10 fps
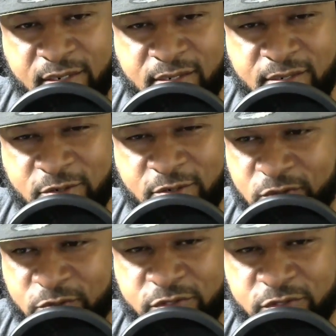You know,
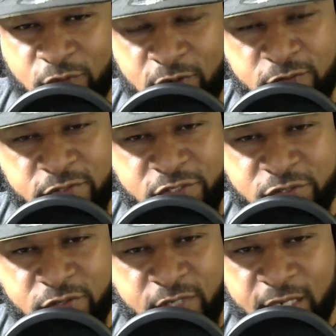what's wrong with you?
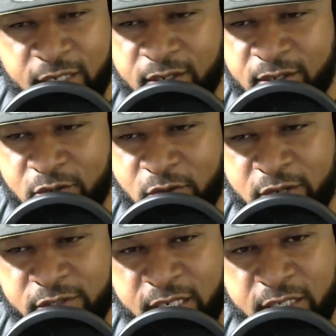You can't go
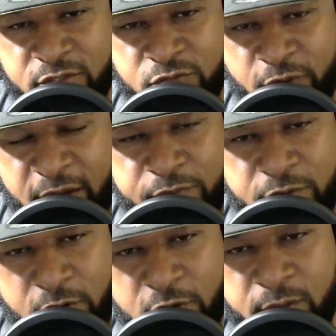out there and just wrap
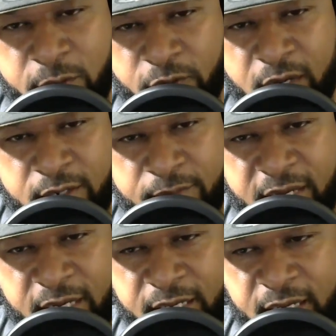your arm around the
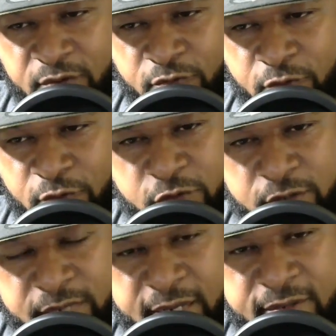man and run with
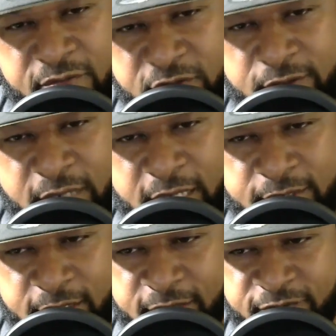him down the field like
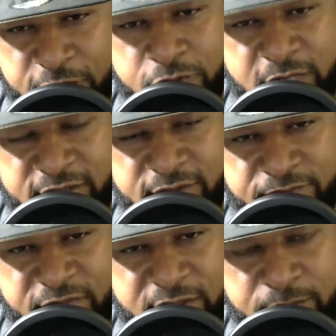that. The fool, that's a
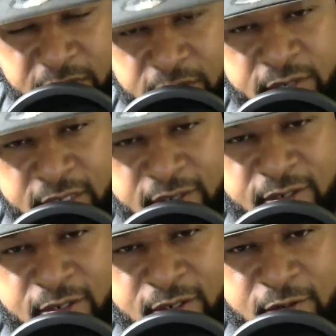penalty.
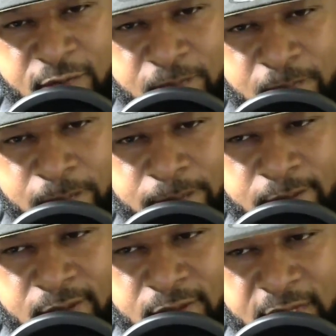
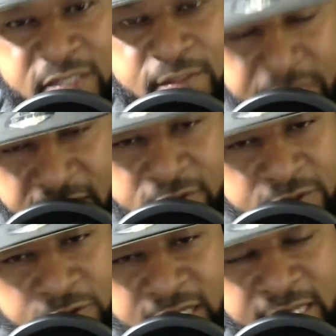That's a penalty.
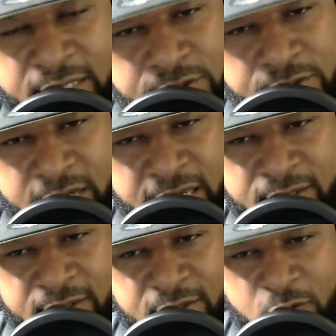You can't do that.
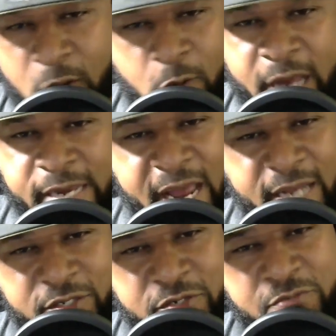But why
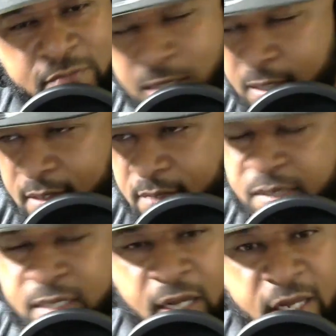not, Q?
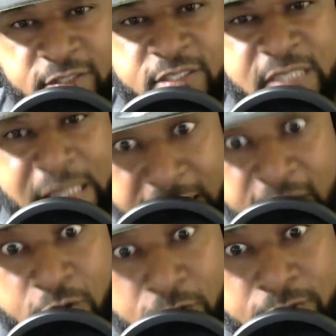Because it's
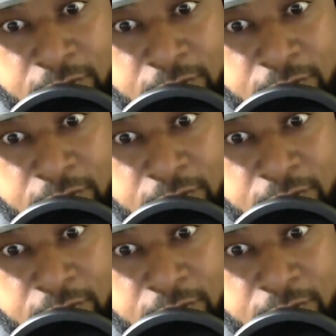illegal.